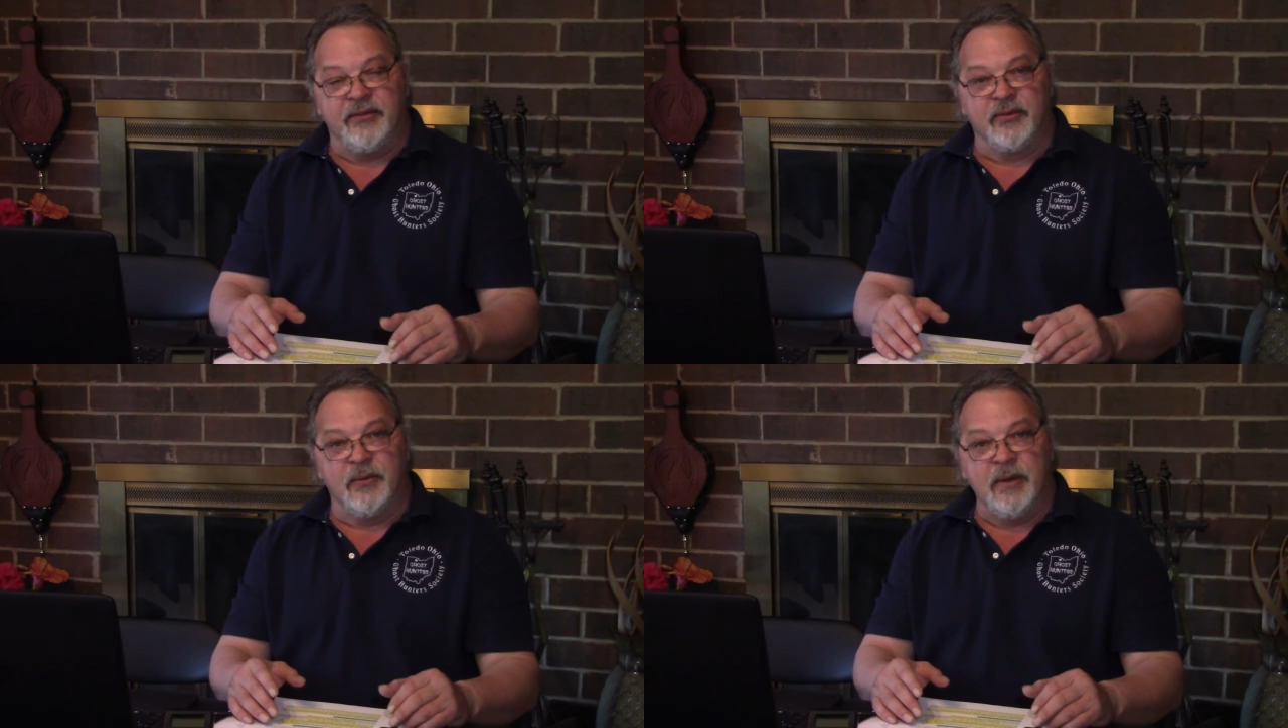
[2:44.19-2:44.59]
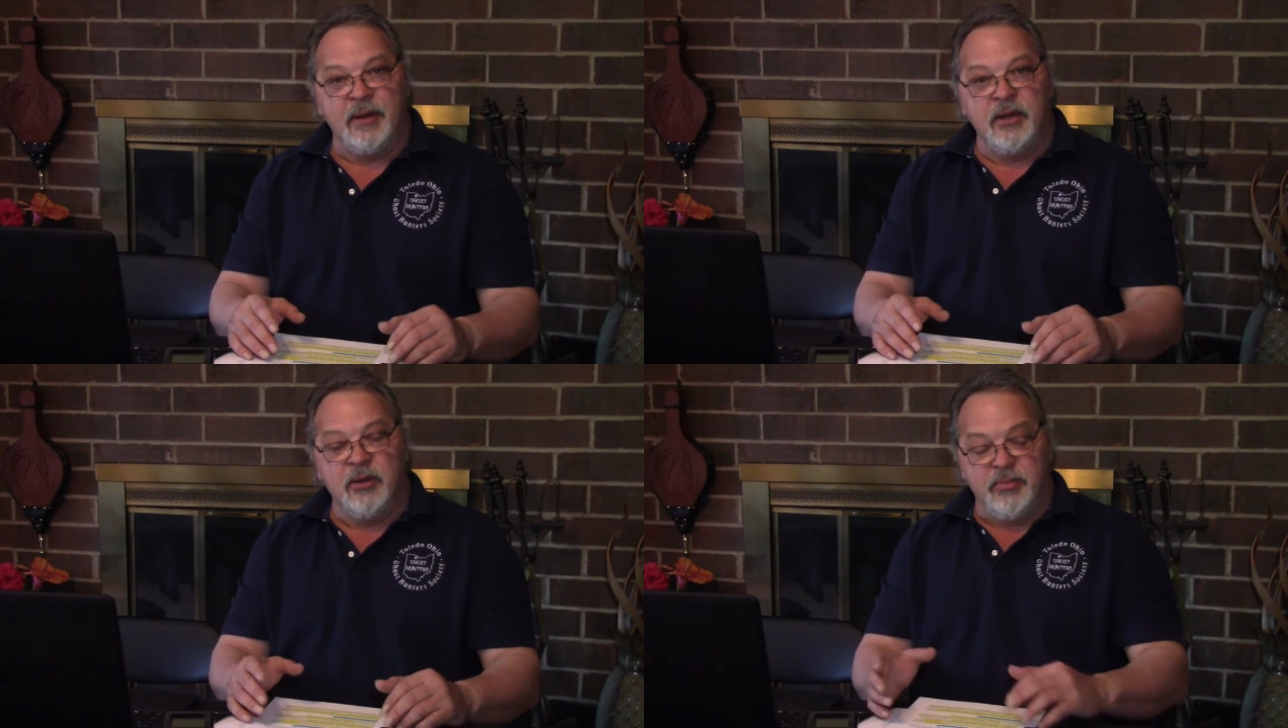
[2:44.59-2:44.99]
So
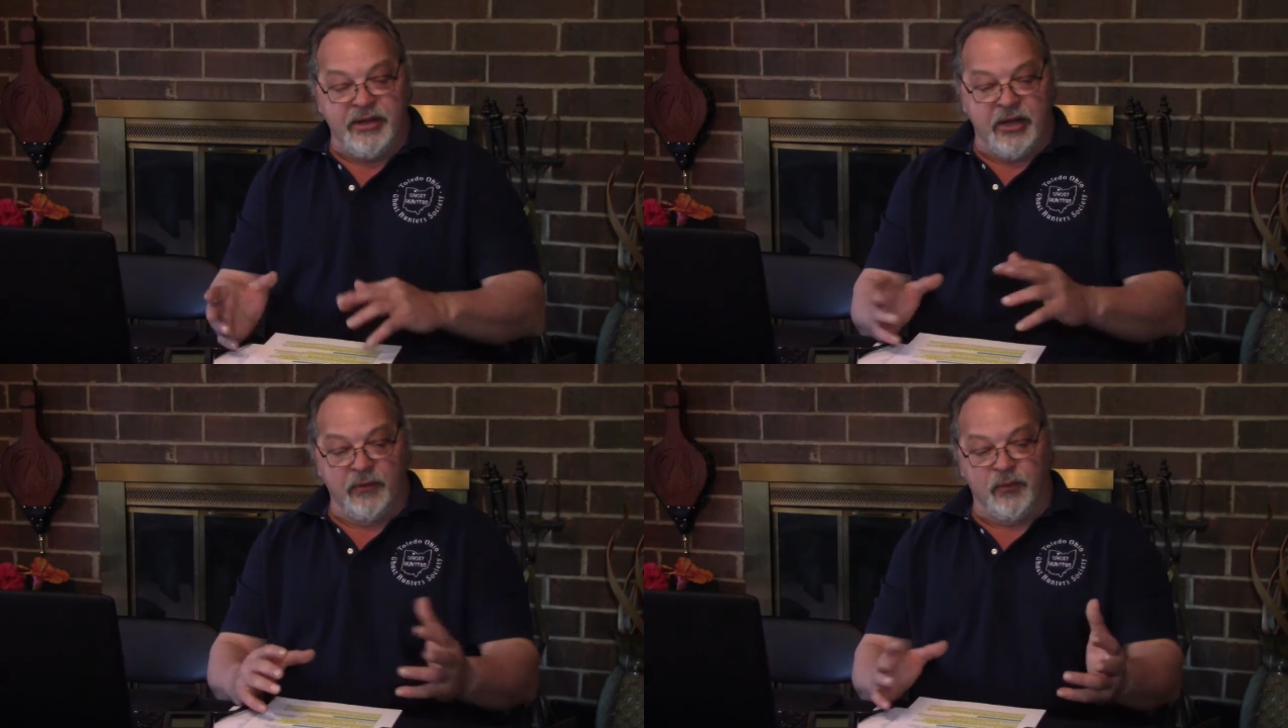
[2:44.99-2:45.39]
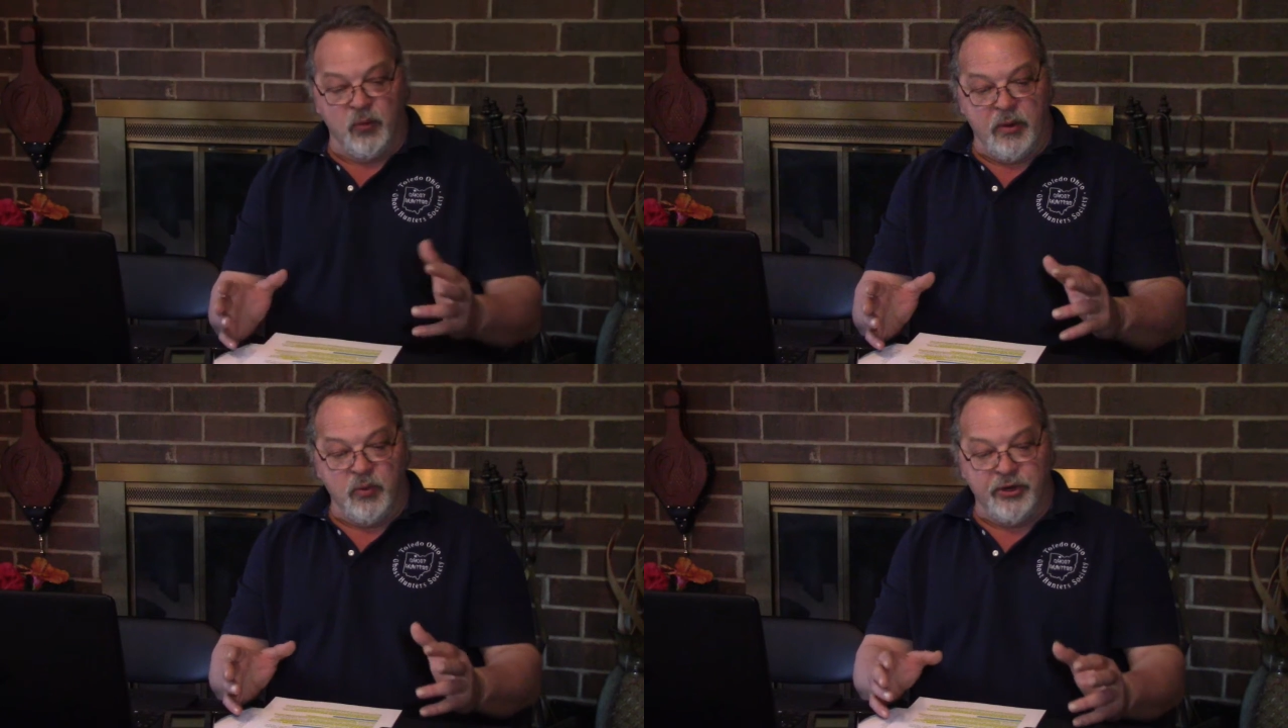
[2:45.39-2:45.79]
be careful
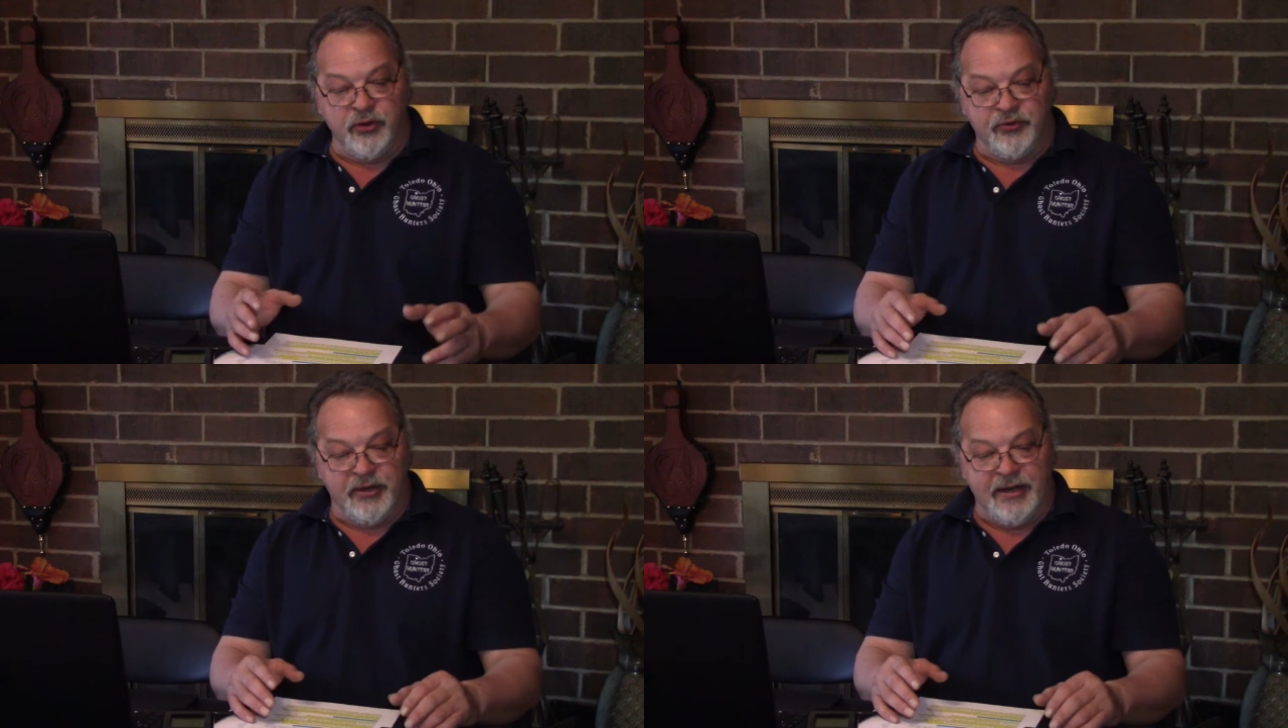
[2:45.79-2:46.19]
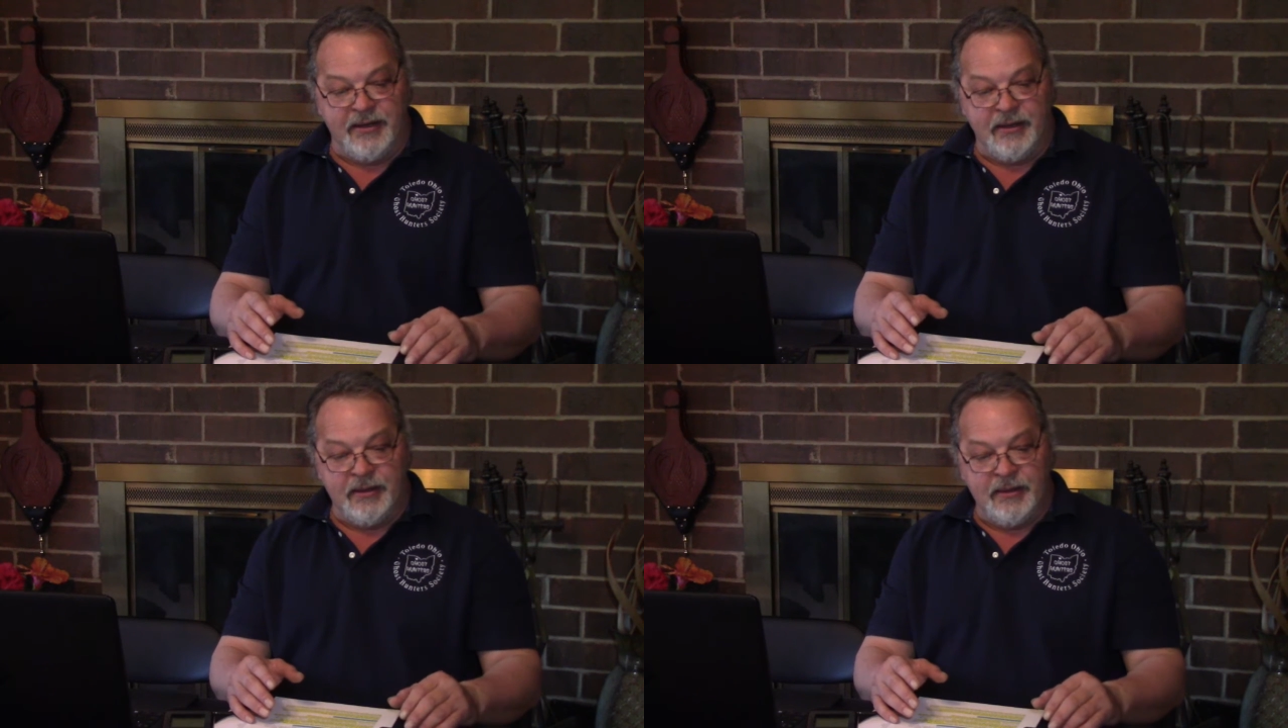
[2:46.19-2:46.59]
when we're using it.